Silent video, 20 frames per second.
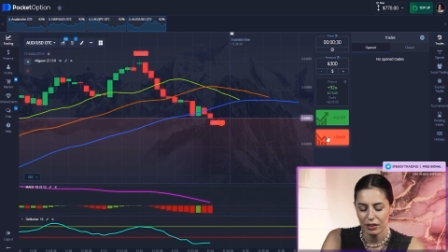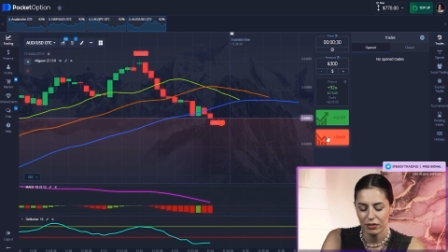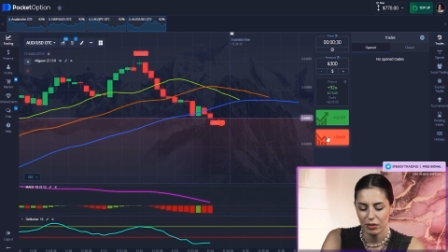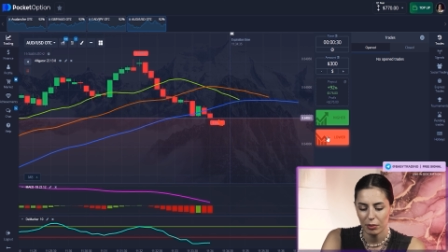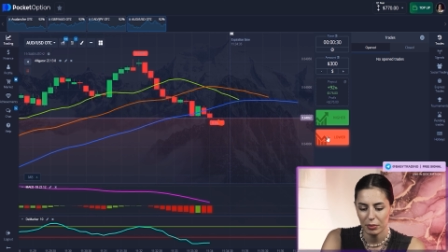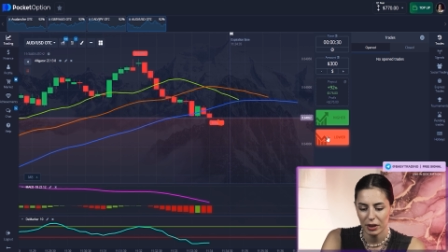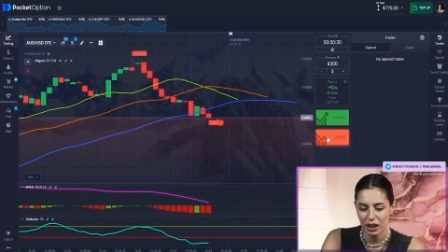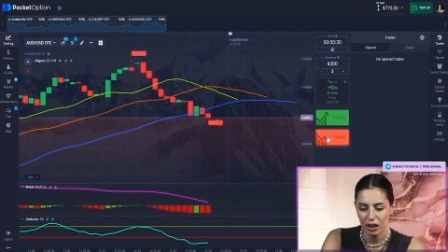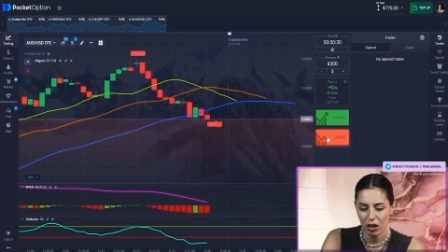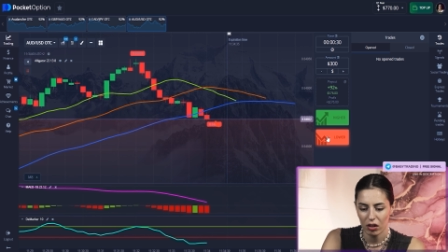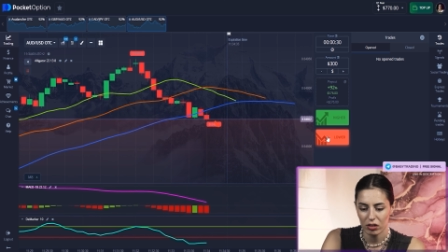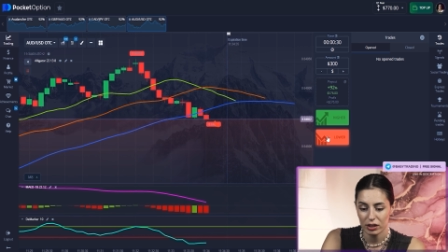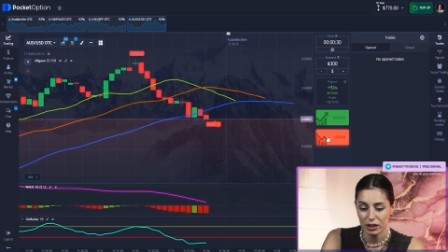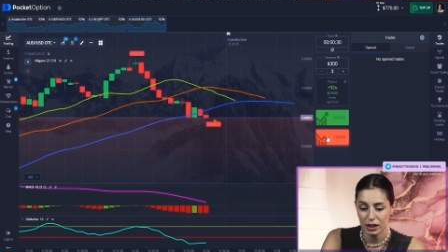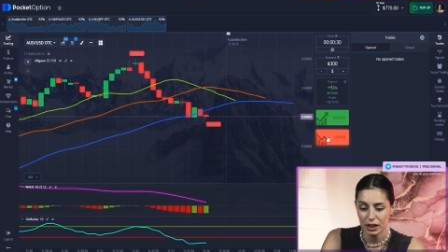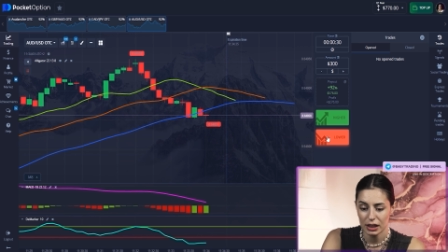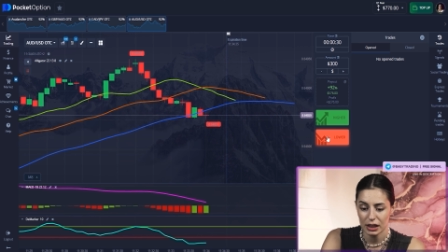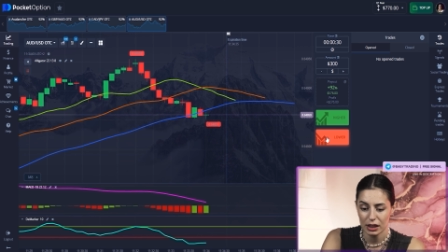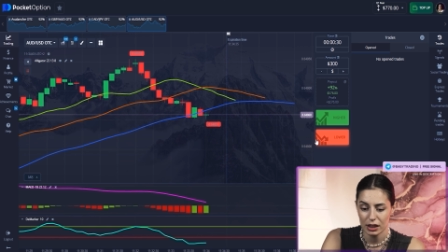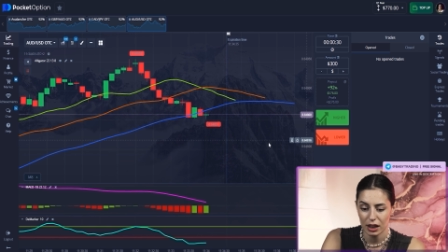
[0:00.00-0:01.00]
If I'm being
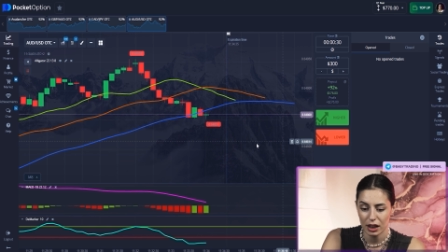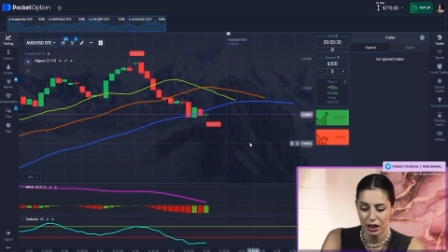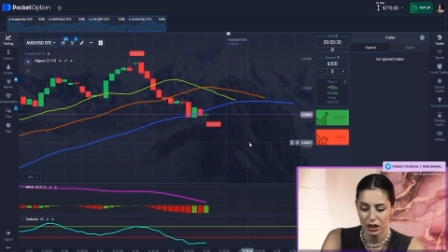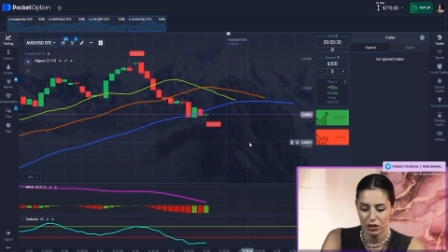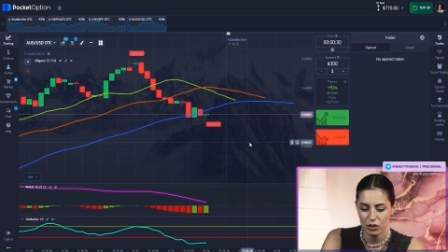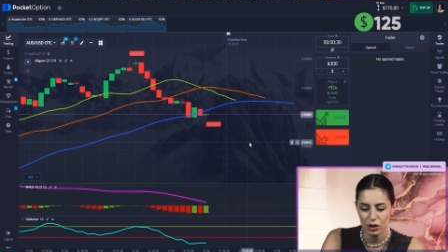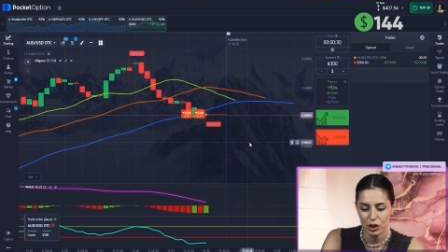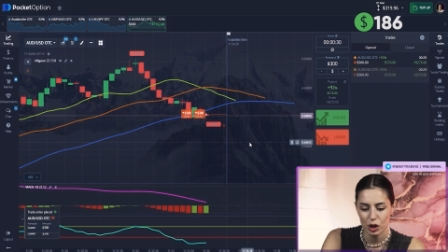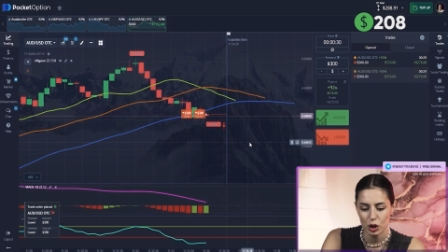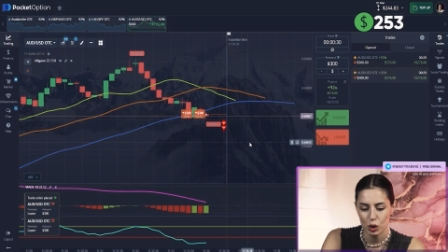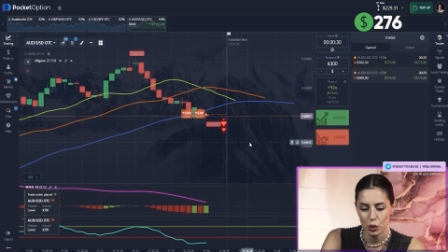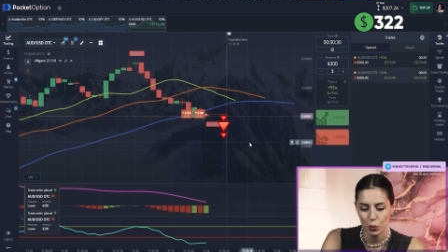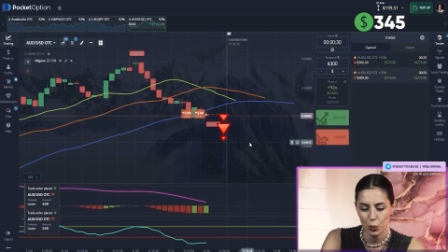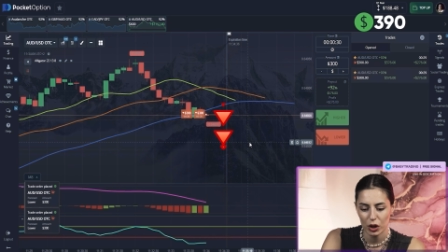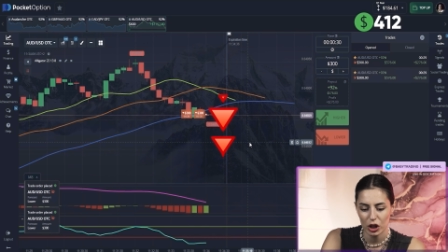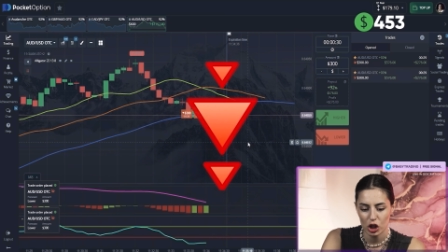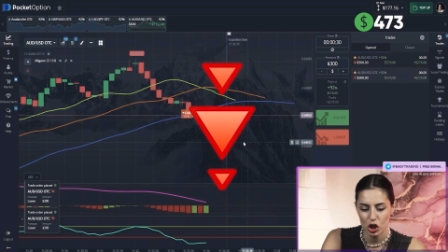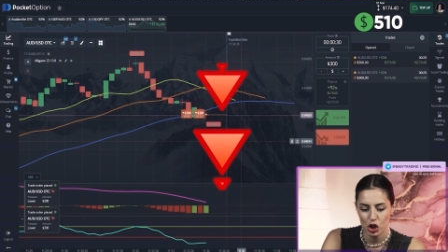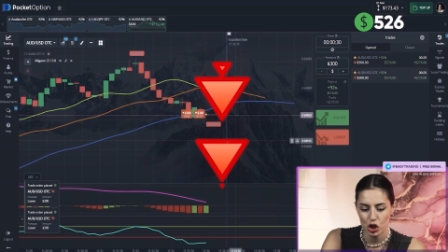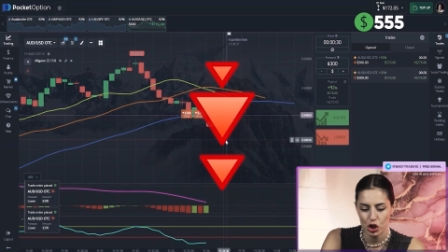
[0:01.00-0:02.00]
honest, it started to
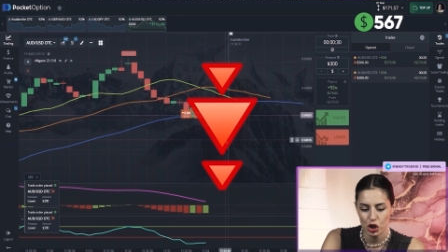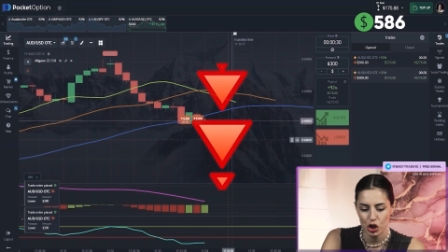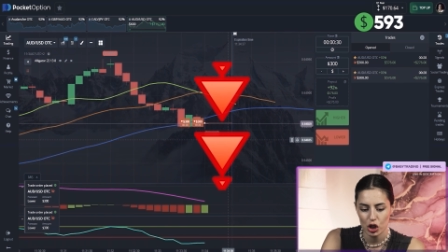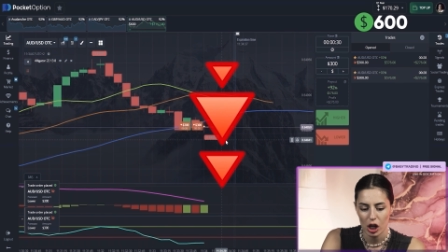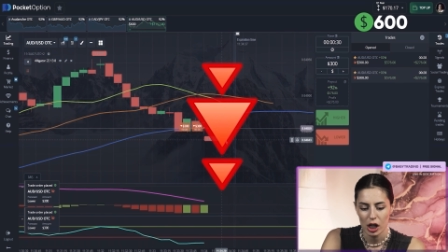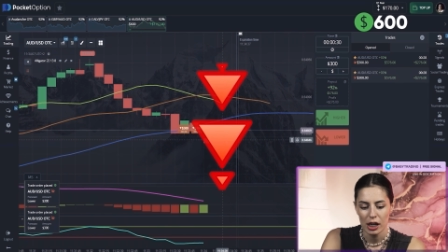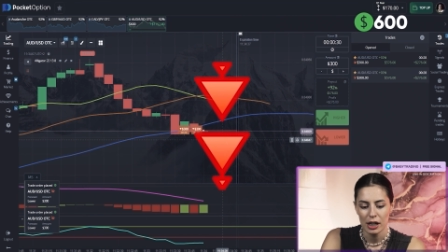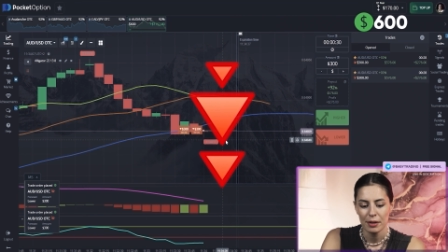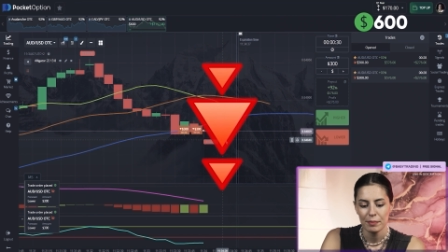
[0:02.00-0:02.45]
switch.